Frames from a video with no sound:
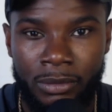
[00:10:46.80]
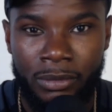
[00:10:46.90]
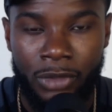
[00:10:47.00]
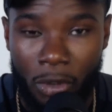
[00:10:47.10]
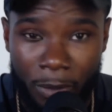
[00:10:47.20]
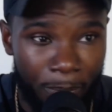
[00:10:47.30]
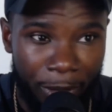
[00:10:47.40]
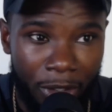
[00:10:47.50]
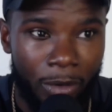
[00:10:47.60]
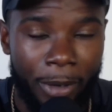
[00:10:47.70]
Don't be
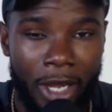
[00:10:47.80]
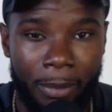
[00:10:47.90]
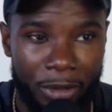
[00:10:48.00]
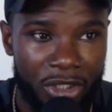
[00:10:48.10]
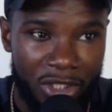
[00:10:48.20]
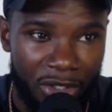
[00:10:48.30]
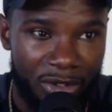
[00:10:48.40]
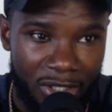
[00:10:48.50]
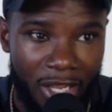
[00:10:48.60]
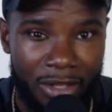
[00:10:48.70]
bitter about it, but just
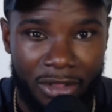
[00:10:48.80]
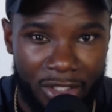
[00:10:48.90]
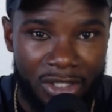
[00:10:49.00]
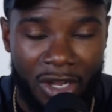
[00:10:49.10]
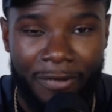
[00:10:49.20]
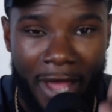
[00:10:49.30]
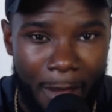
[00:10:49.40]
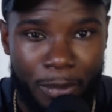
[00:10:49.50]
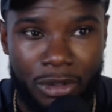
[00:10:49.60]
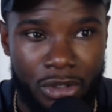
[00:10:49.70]
understand that this stuff happens.